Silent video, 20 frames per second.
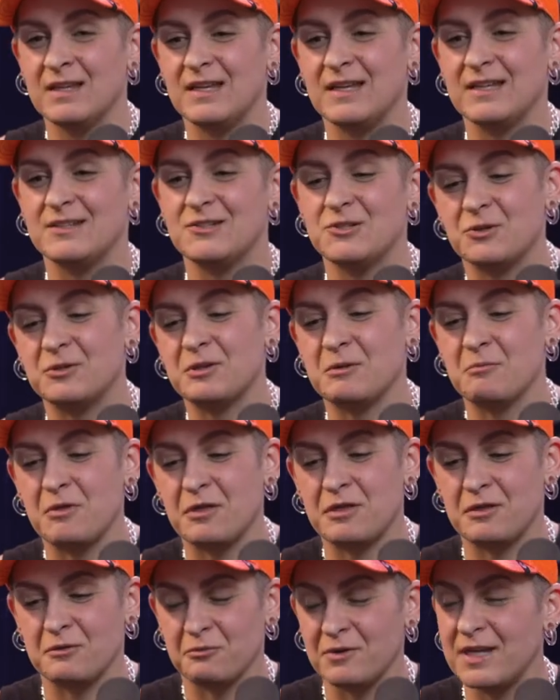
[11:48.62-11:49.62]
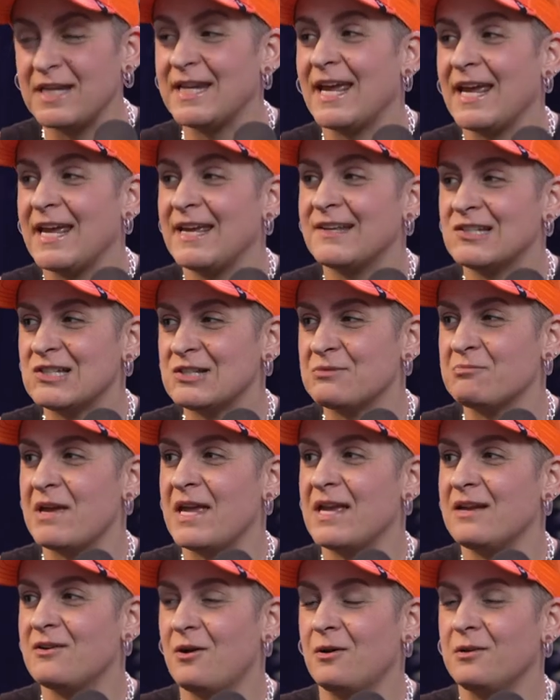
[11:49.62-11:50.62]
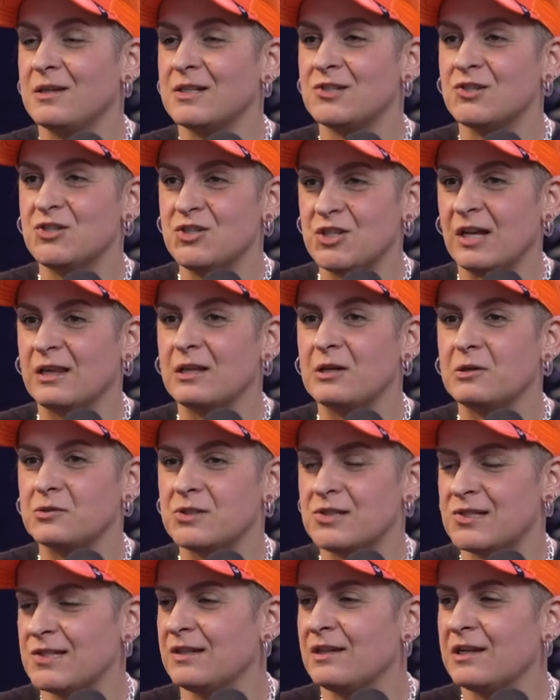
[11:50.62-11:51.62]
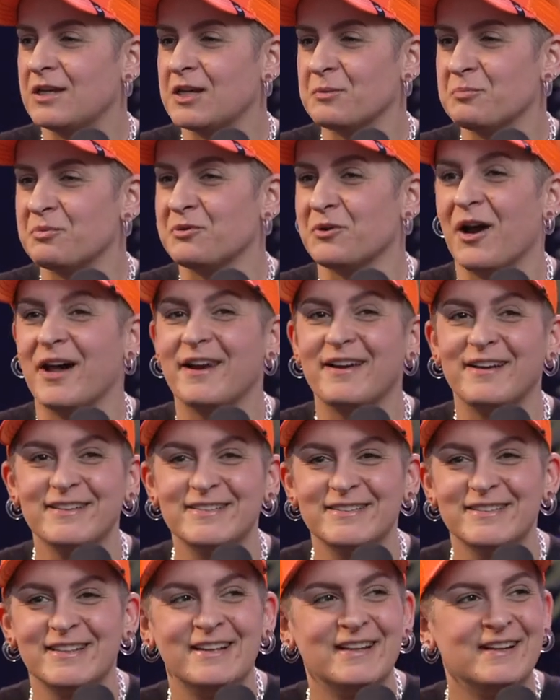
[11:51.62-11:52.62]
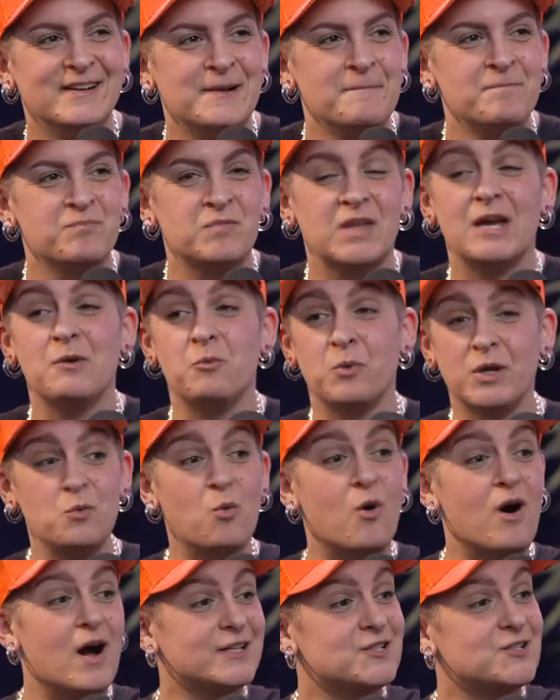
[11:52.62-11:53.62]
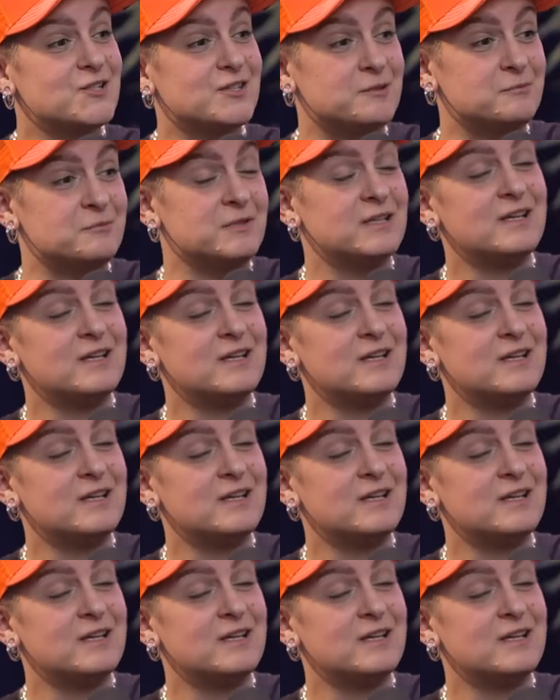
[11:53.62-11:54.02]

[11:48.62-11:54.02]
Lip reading: It took them 3 days to make all this Jell-O silica product, and we watched them.